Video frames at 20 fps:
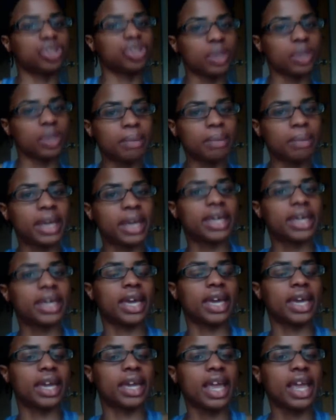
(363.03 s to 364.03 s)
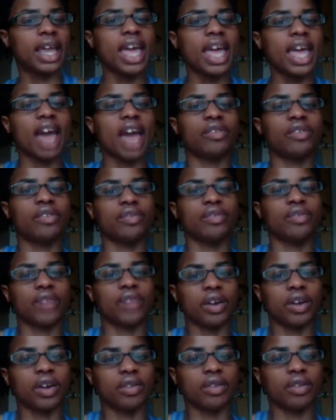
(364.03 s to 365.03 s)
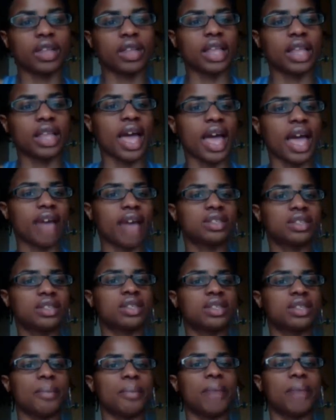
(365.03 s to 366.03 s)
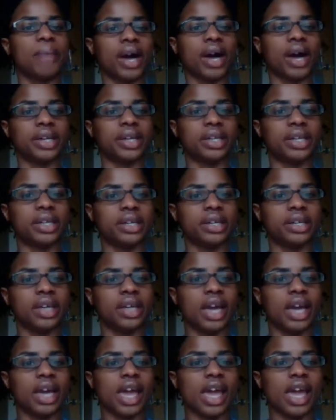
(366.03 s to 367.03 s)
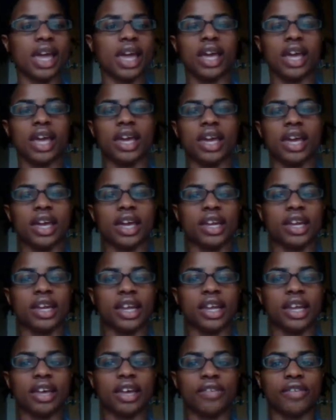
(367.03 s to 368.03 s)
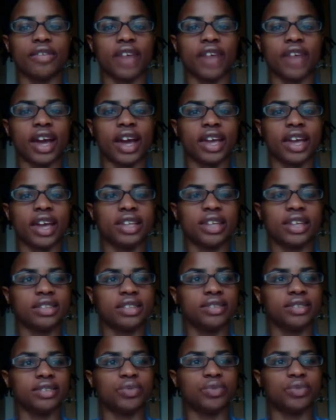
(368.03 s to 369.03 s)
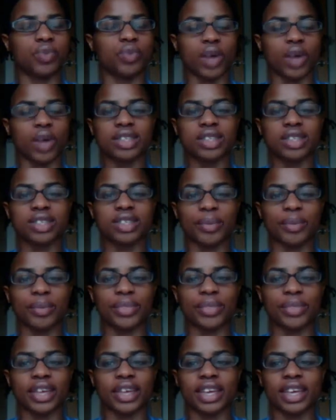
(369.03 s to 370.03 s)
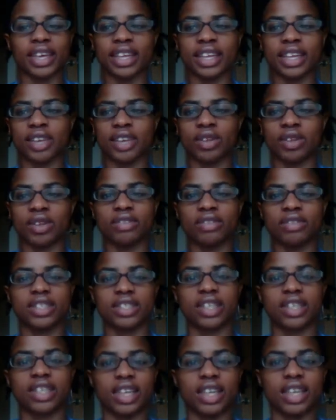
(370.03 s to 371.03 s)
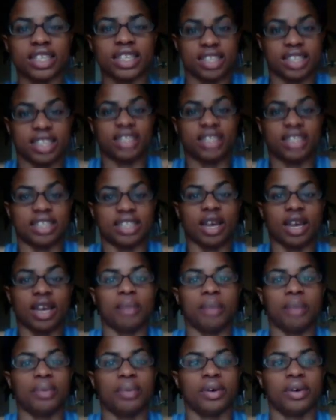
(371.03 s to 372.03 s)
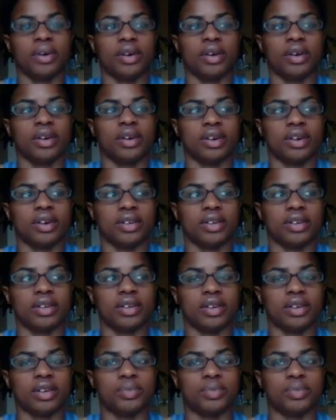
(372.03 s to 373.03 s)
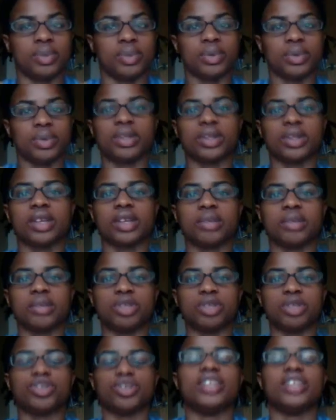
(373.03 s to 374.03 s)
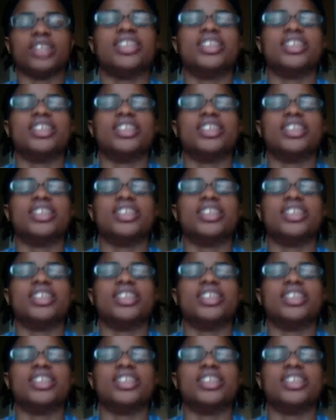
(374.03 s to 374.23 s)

and my gait, have a very relaxed body. And if I want something and then all of a sudden I tense up, people are going to look at me strange.